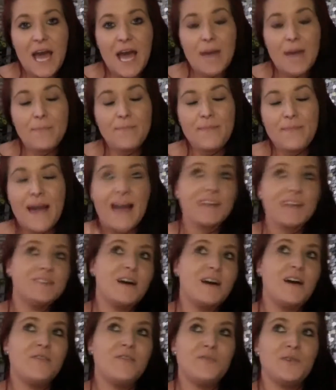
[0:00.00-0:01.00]
backed
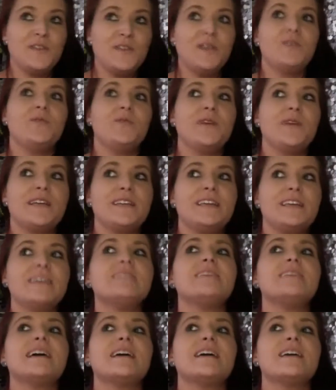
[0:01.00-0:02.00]
off pretty quickly
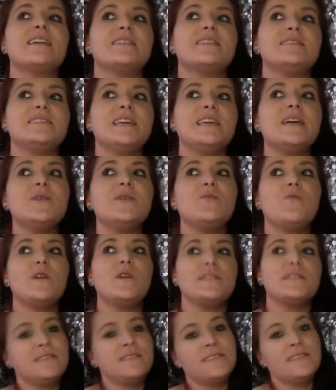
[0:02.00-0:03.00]
because I didn't
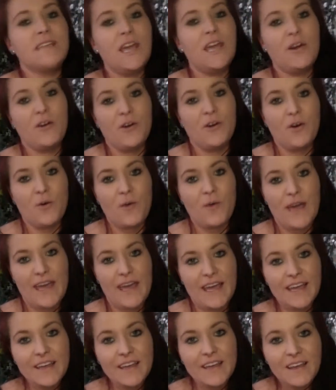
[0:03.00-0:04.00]
want to scare her
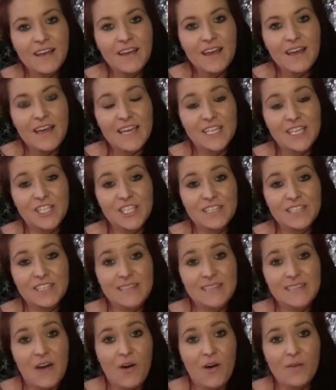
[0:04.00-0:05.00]
away. And she's
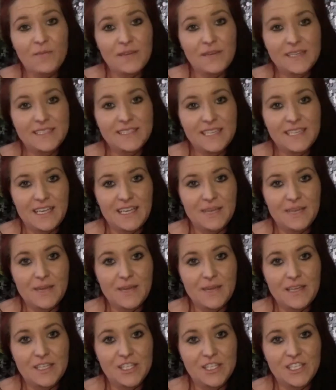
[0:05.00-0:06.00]
now on my team,
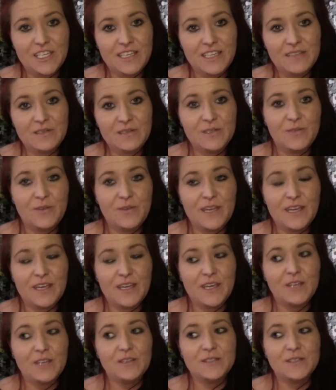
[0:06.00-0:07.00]
and she is
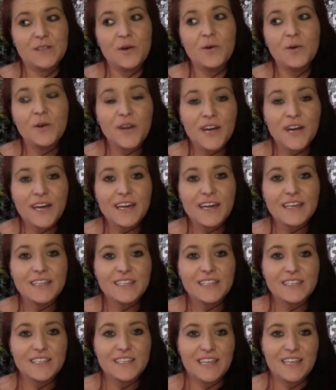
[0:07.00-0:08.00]
doing so
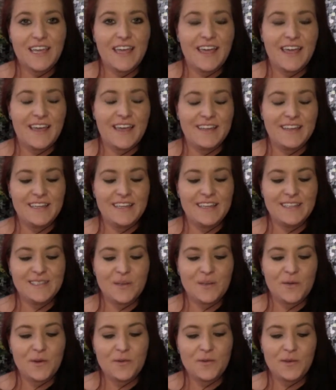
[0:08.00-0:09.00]
good, and it's
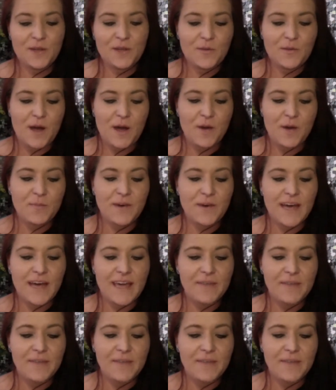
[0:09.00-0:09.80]
going really well. But